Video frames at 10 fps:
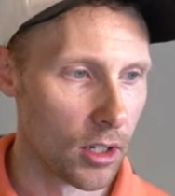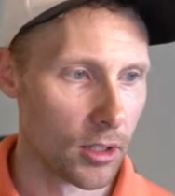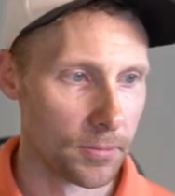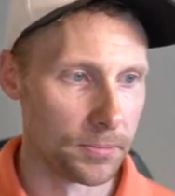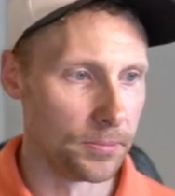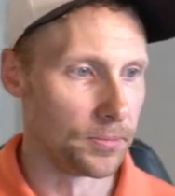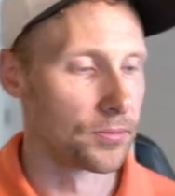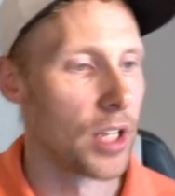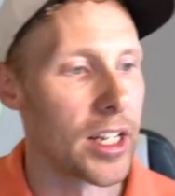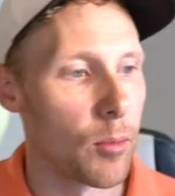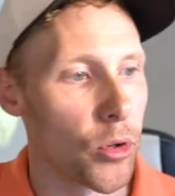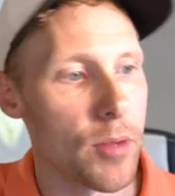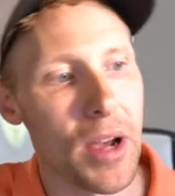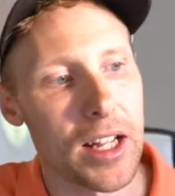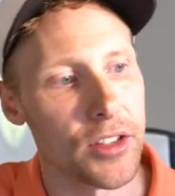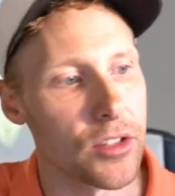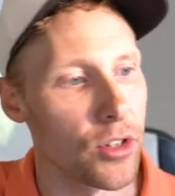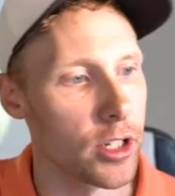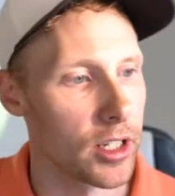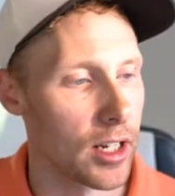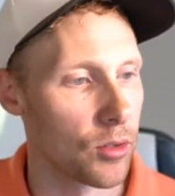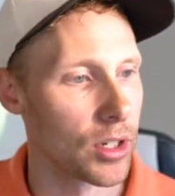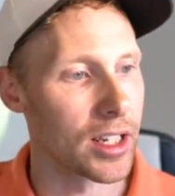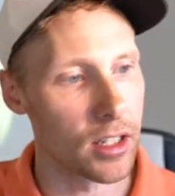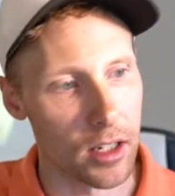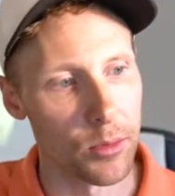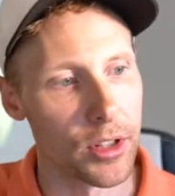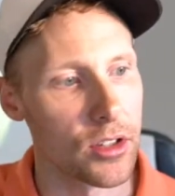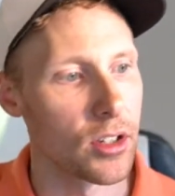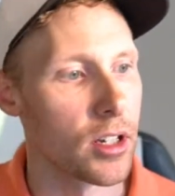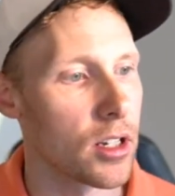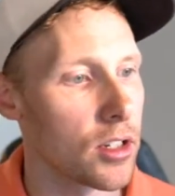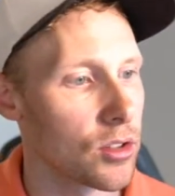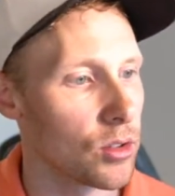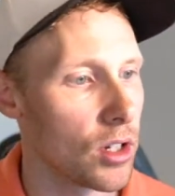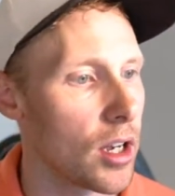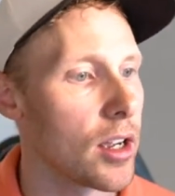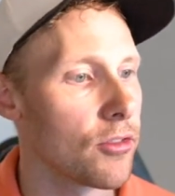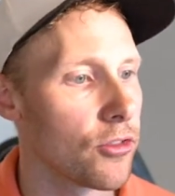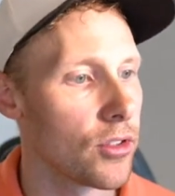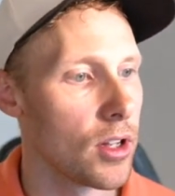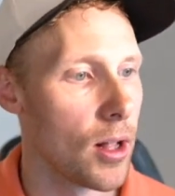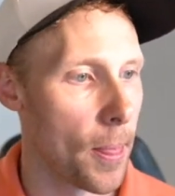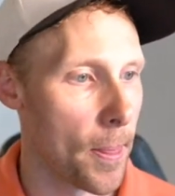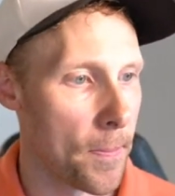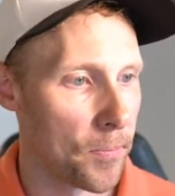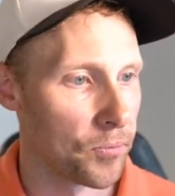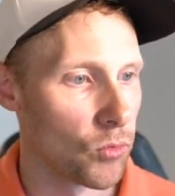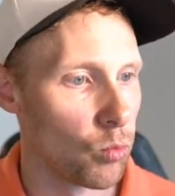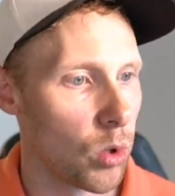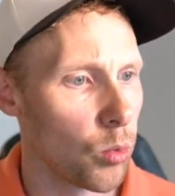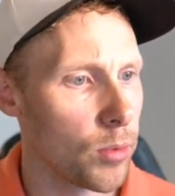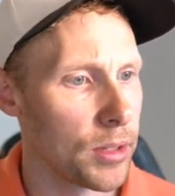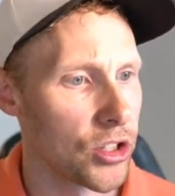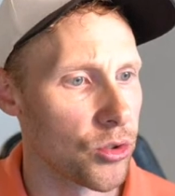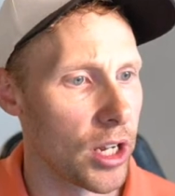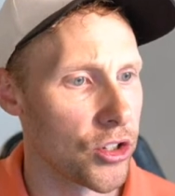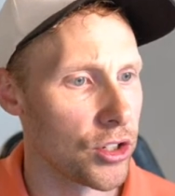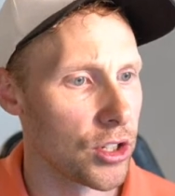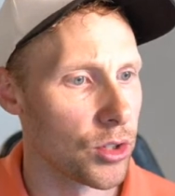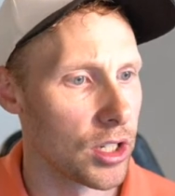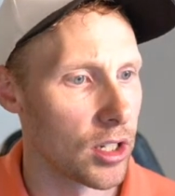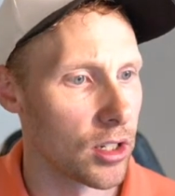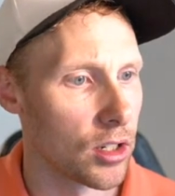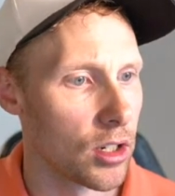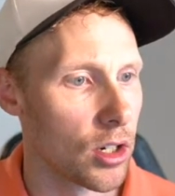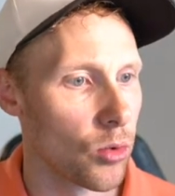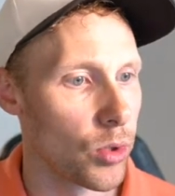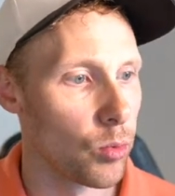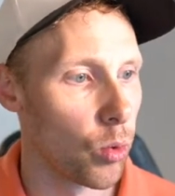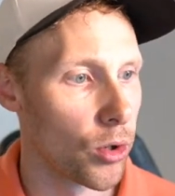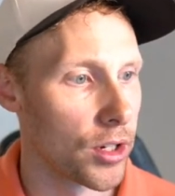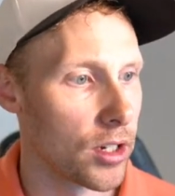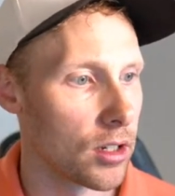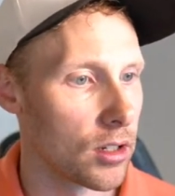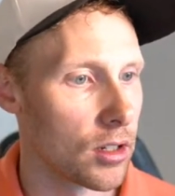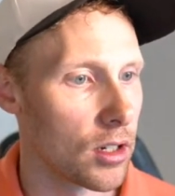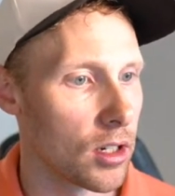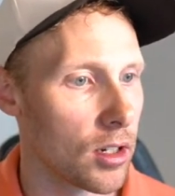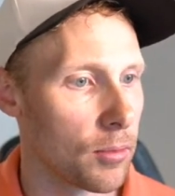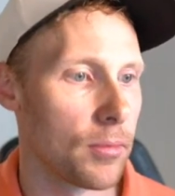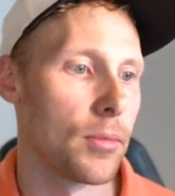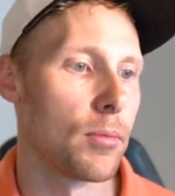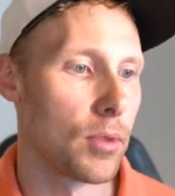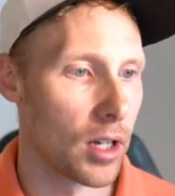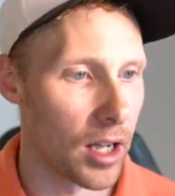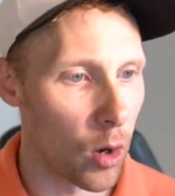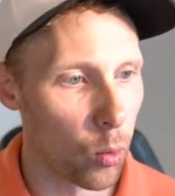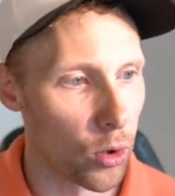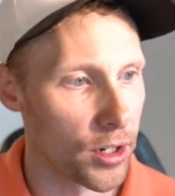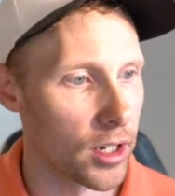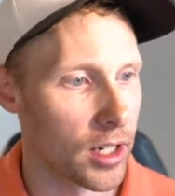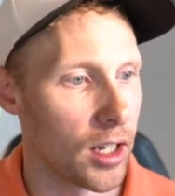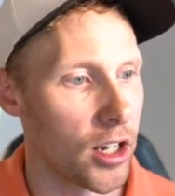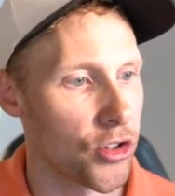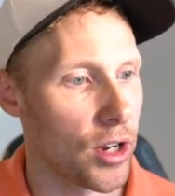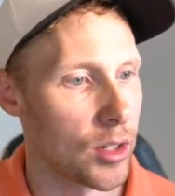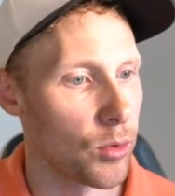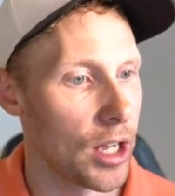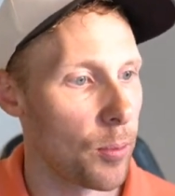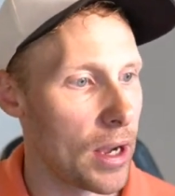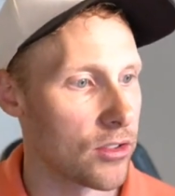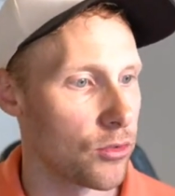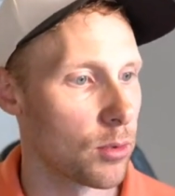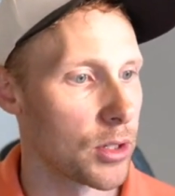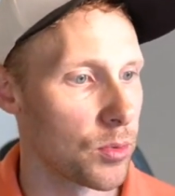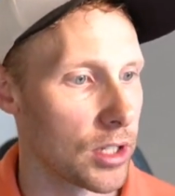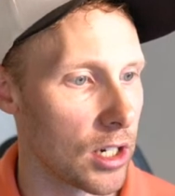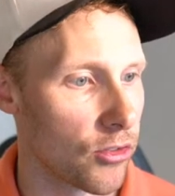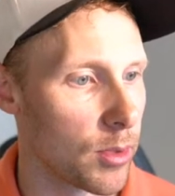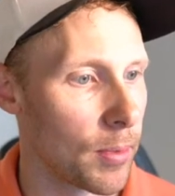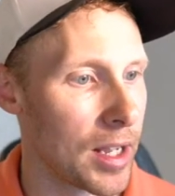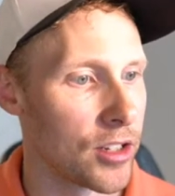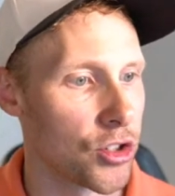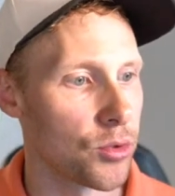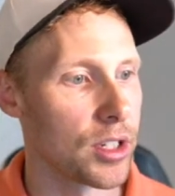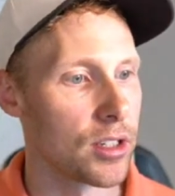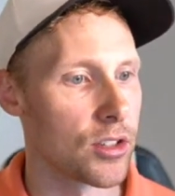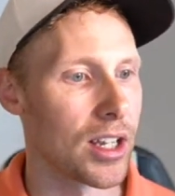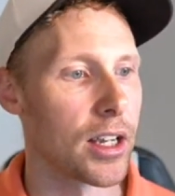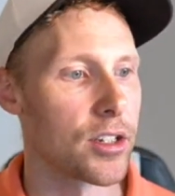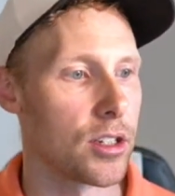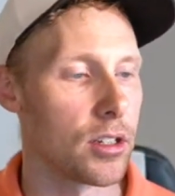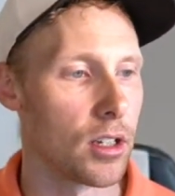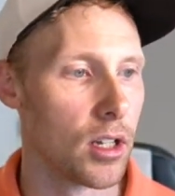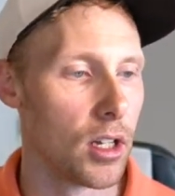Hey, good morning, Matt. Thanks for hanging out again with us on another live. What would be the strategy to get awarded a contract without past performance with the government? My industry is IT.